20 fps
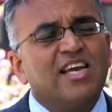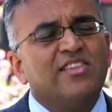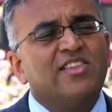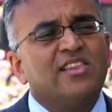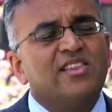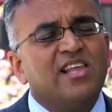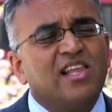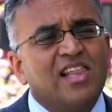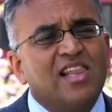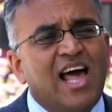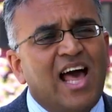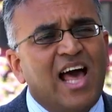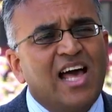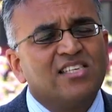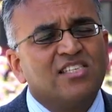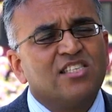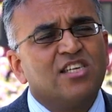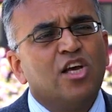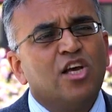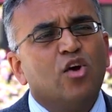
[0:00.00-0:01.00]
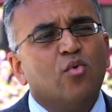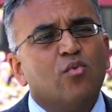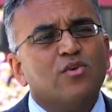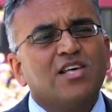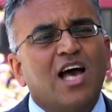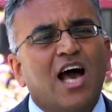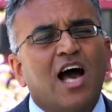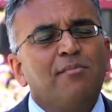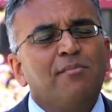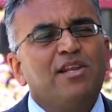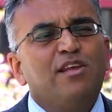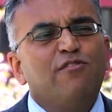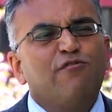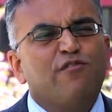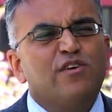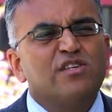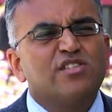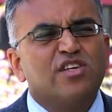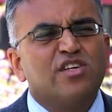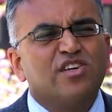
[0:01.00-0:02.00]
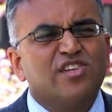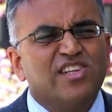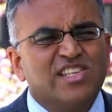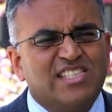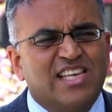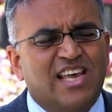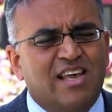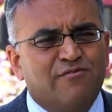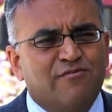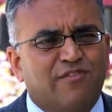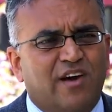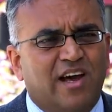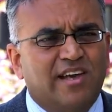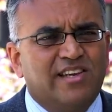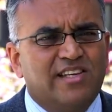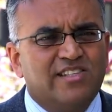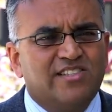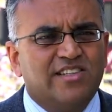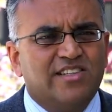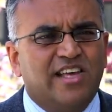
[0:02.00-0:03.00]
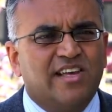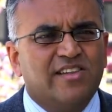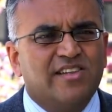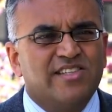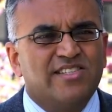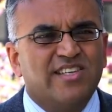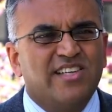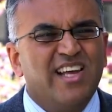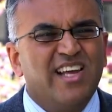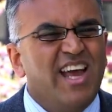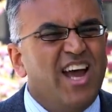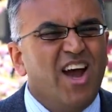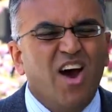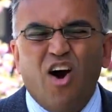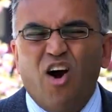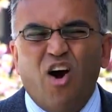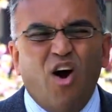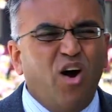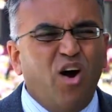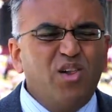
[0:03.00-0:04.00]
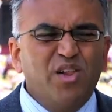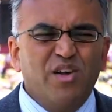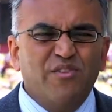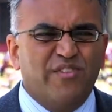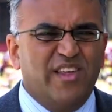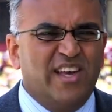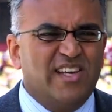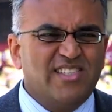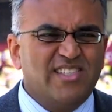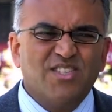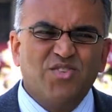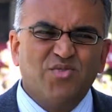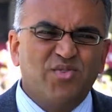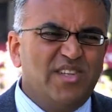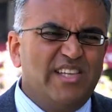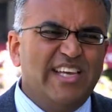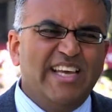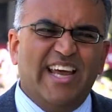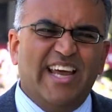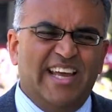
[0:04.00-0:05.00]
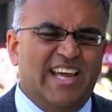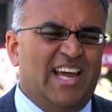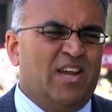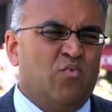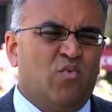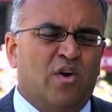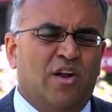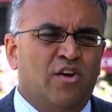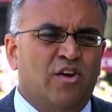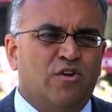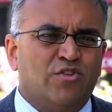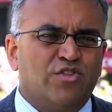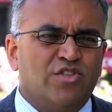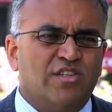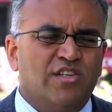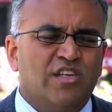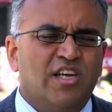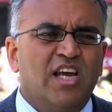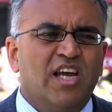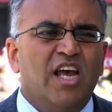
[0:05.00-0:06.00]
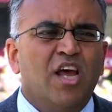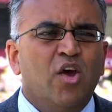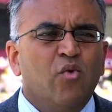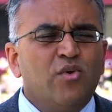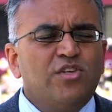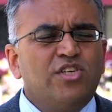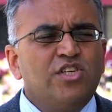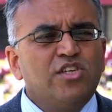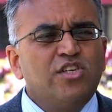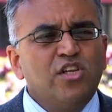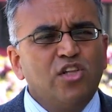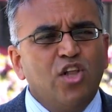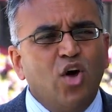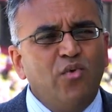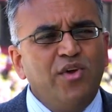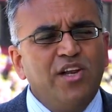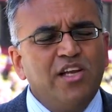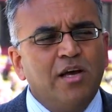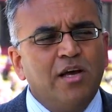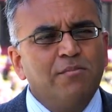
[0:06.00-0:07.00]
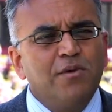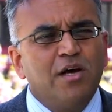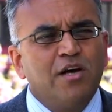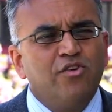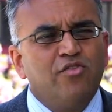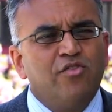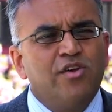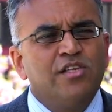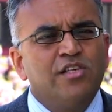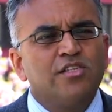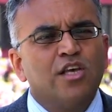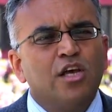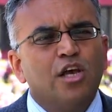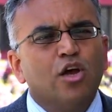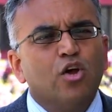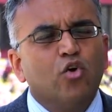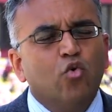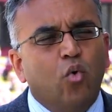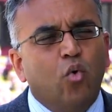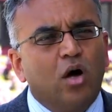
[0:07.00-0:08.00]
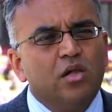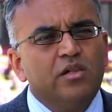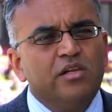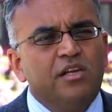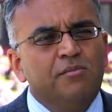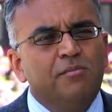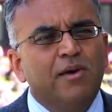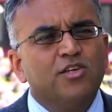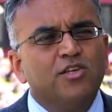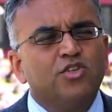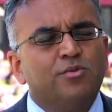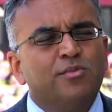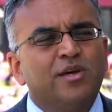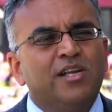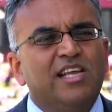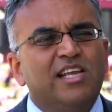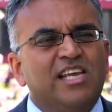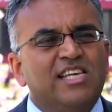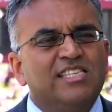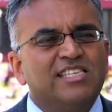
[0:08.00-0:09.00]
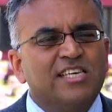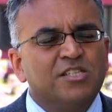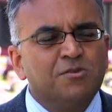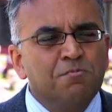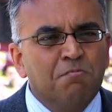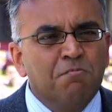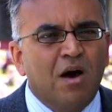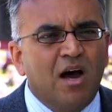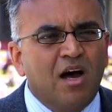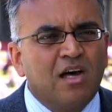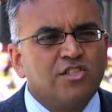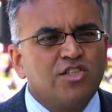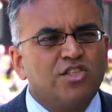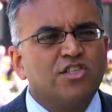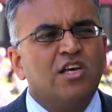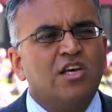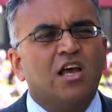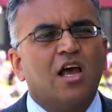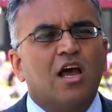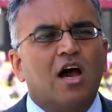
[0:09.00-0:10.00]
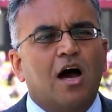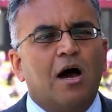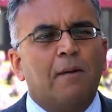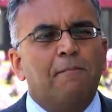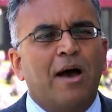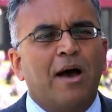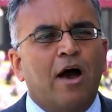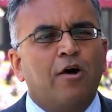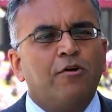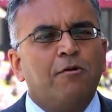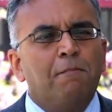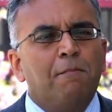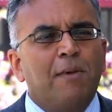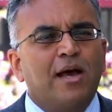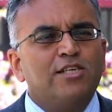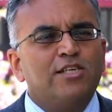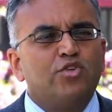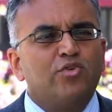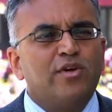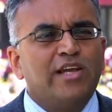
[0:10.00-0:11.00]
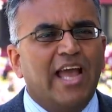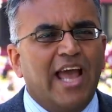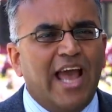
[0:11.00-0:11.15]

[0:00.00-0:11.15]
And then the last was how many physical exam findings did they elicit? All of this is really getting at one notion, which is in low-income countries, quality measurement is as much about measuring